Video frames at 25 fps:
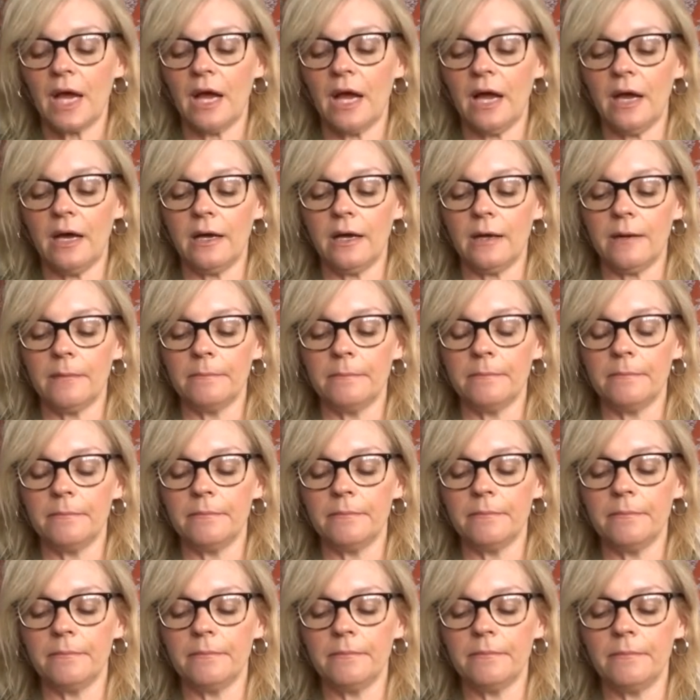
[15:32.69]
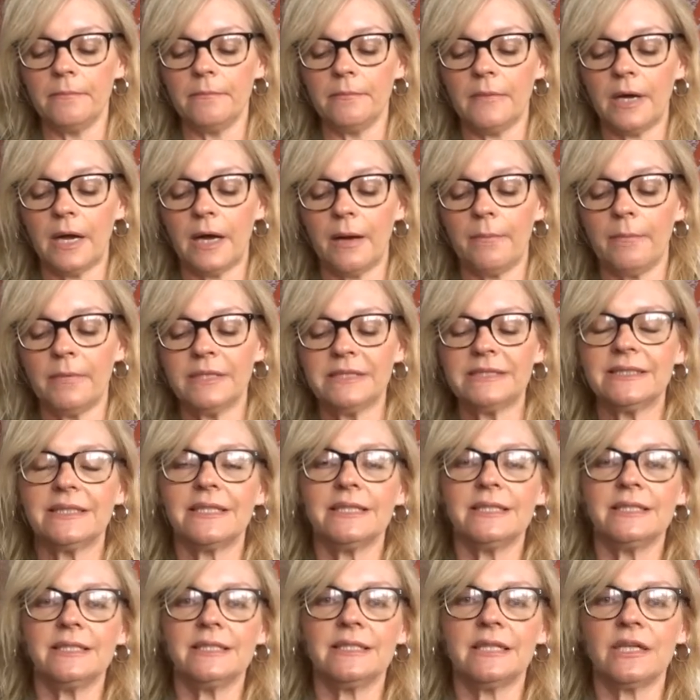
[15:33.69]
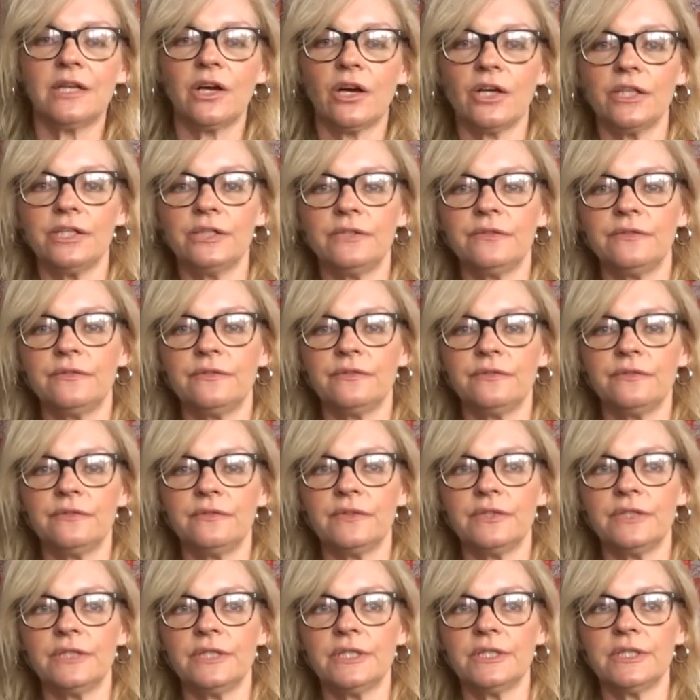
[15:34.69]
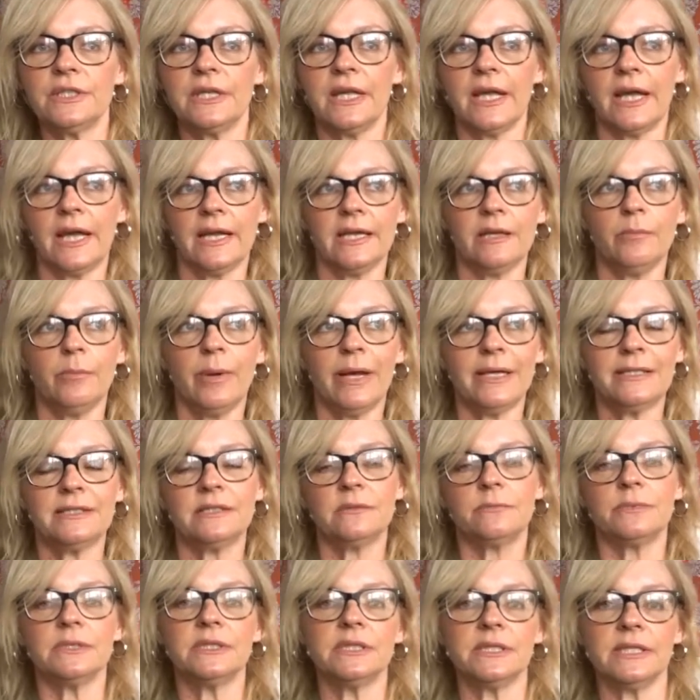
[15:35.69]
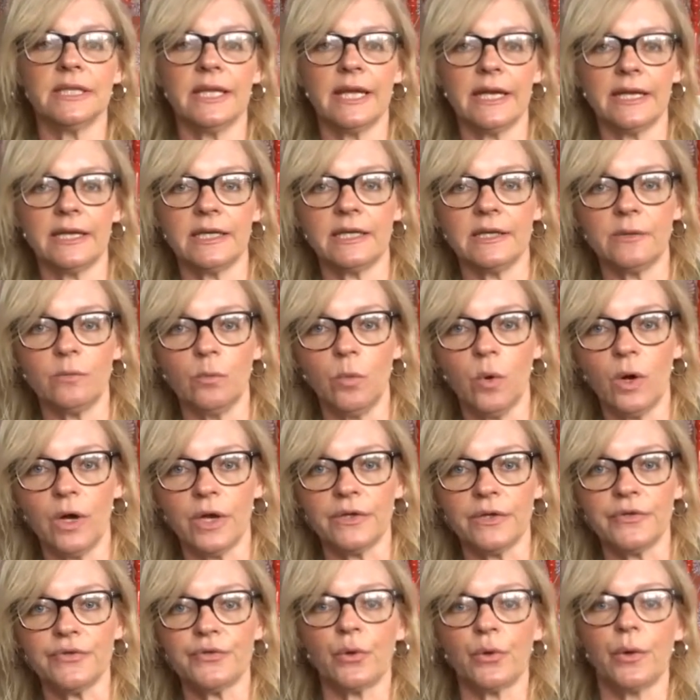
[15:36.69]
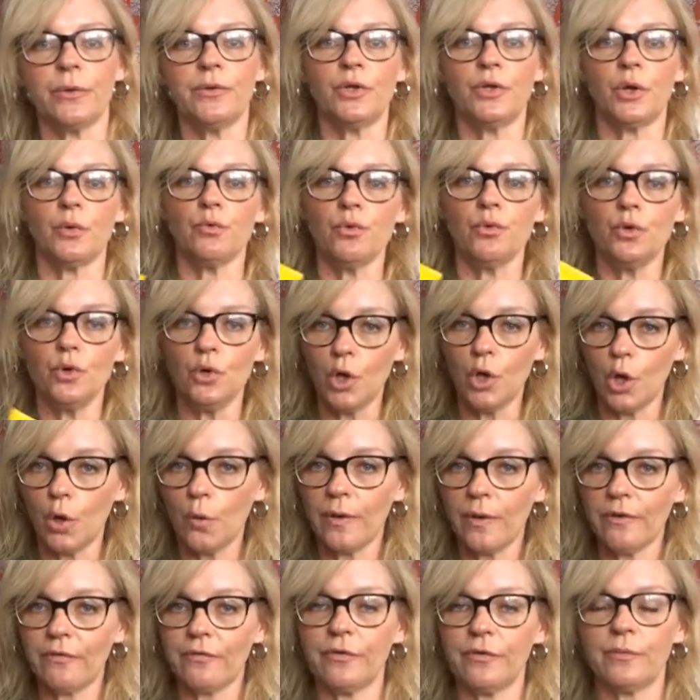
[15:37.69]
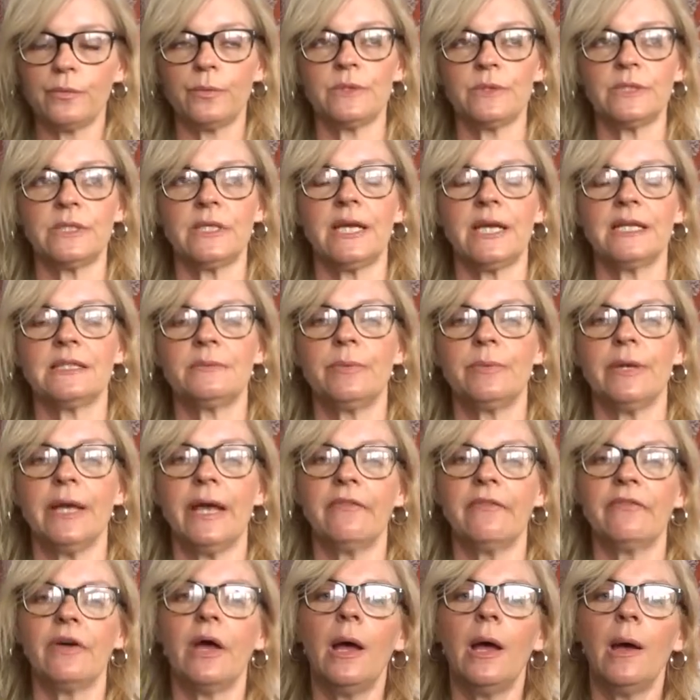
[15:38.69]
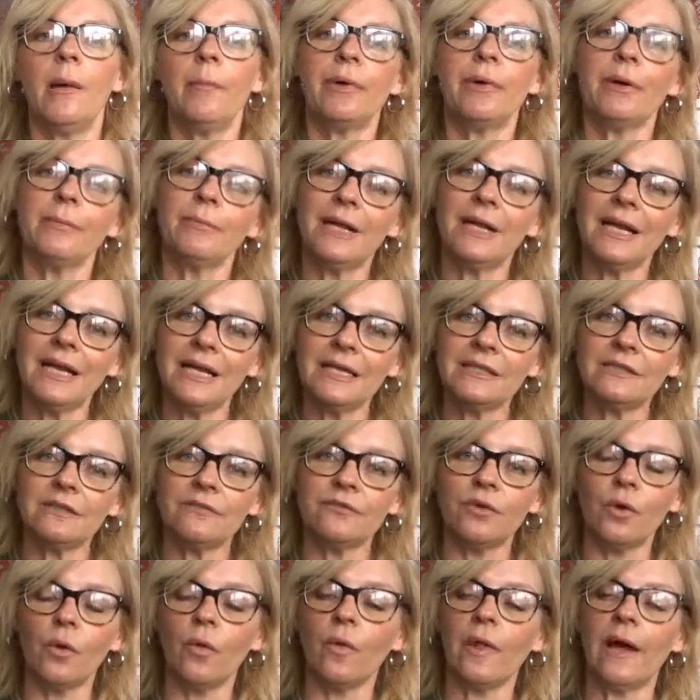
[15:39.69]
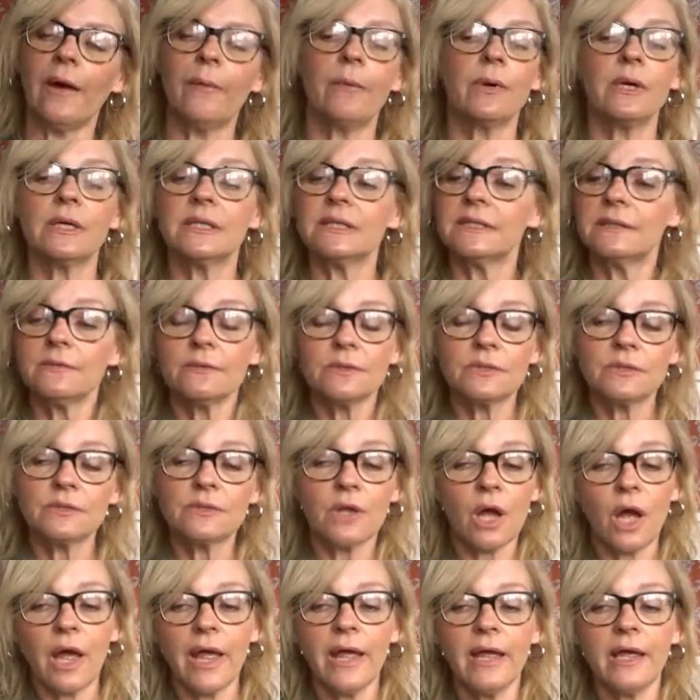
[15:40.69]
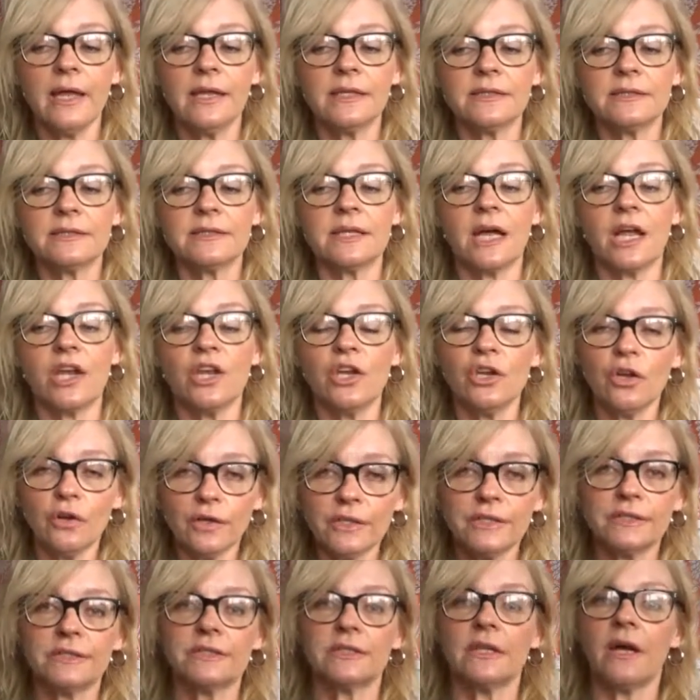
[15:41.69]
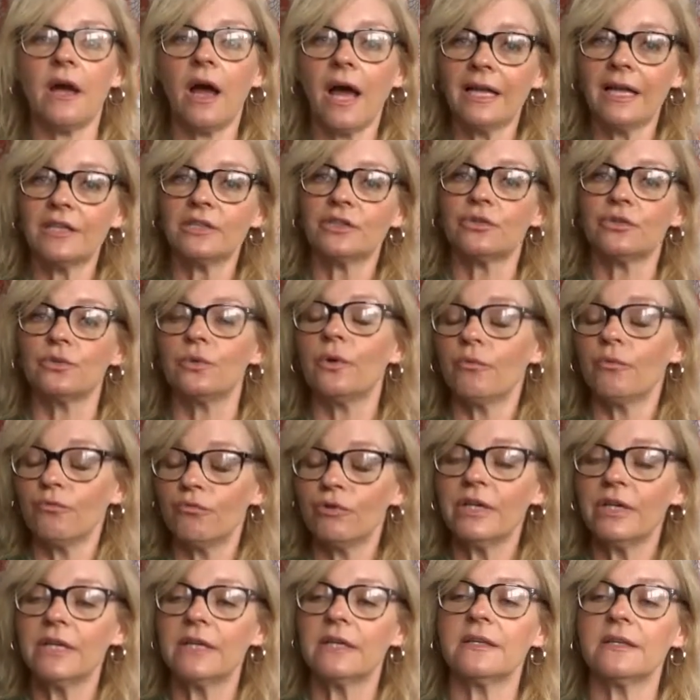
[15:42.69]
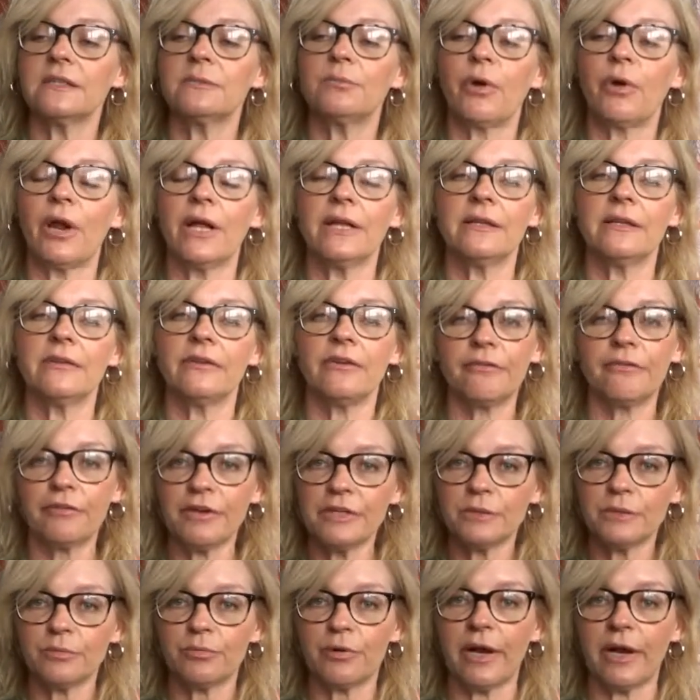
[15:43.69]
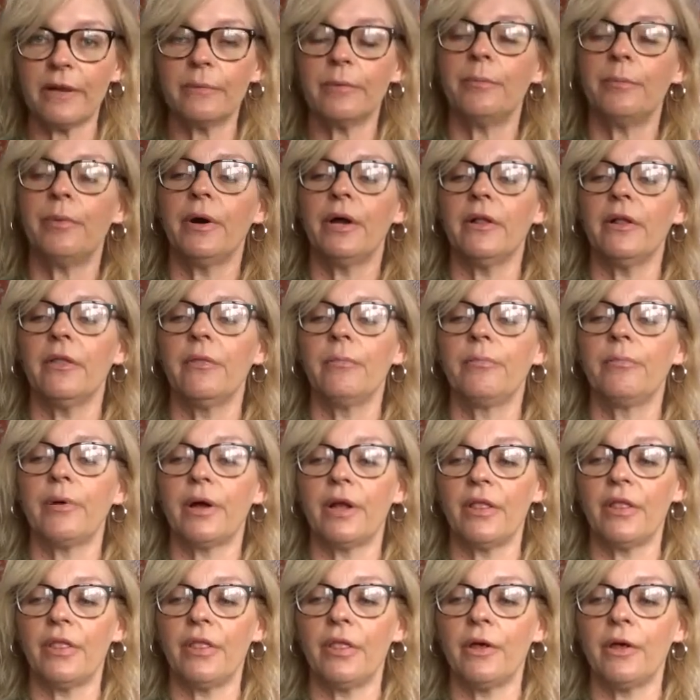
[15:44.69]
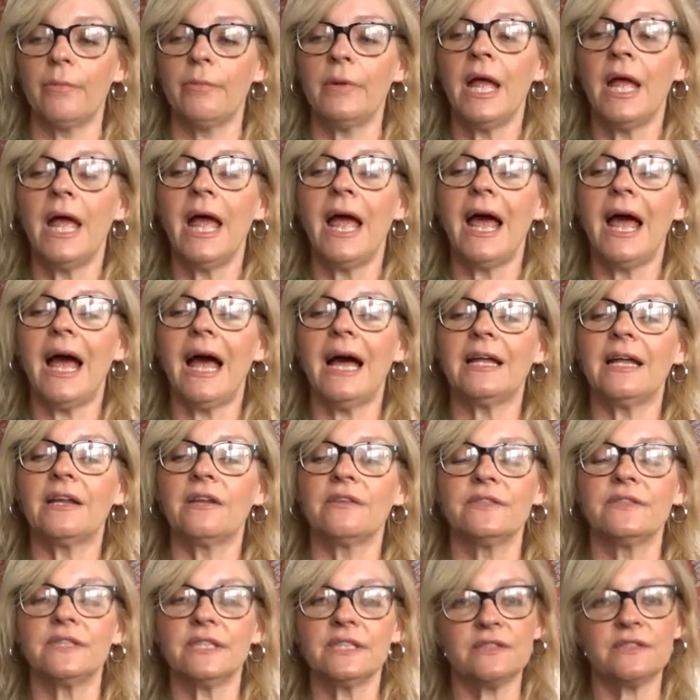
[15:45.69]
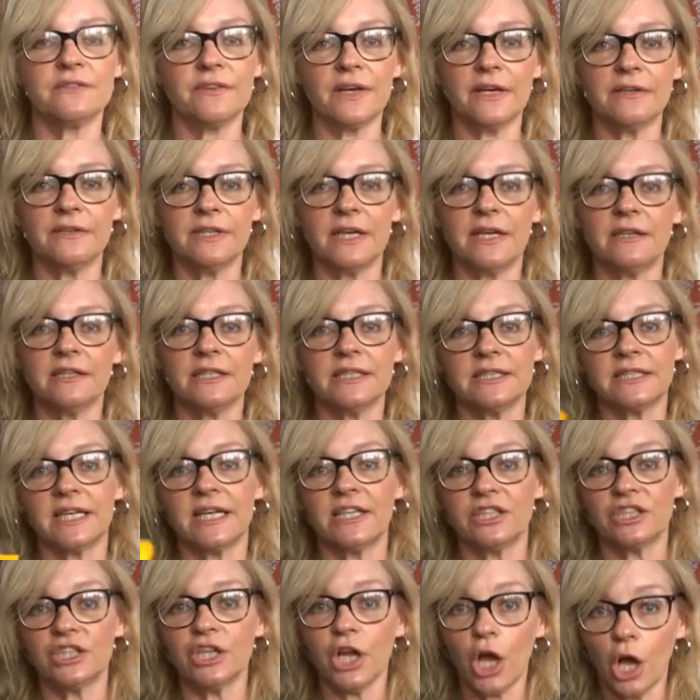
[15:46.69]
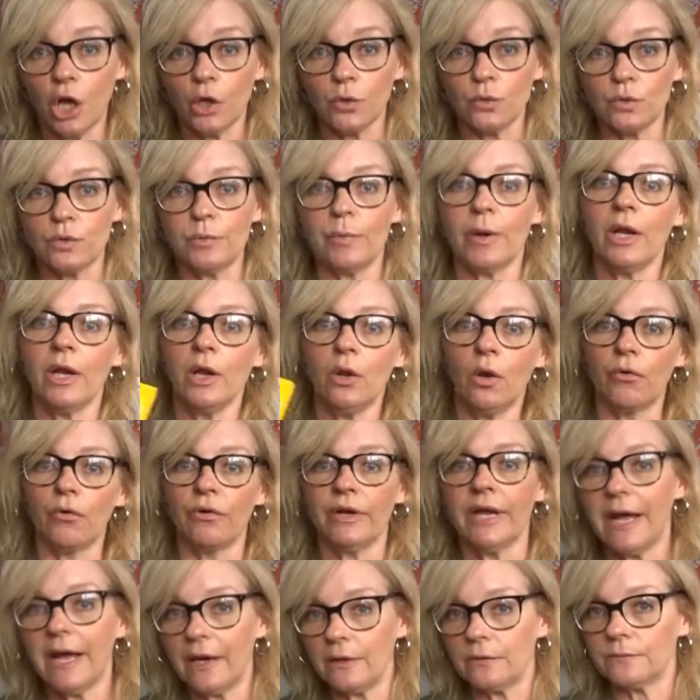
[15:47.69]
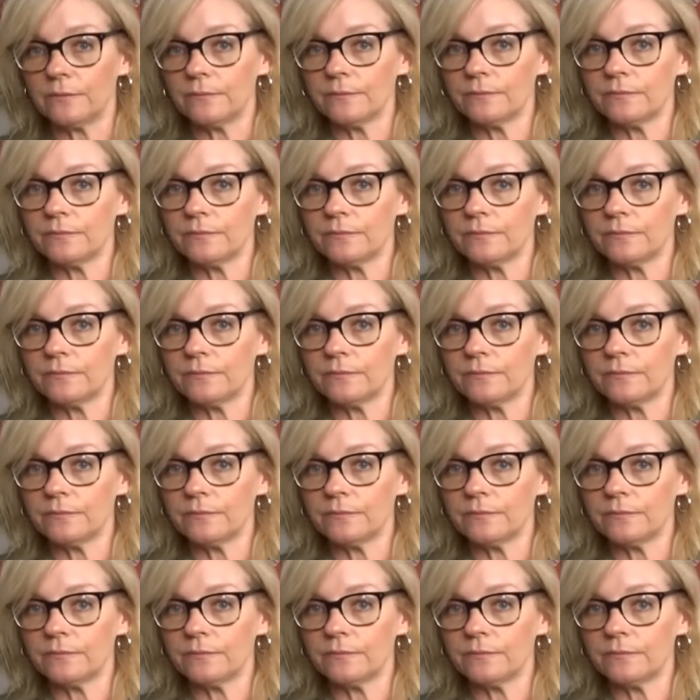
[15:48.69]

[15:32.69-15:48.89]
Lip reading: My skin kind of didn't get any better, but didn't get any worse. So I don't know if it was the SPF, but I'm glad I've got that one, because it's a nice, a really nice brand. They're a French brand, the Biotherm, and I've since found out it's actually owned by L'Oreal.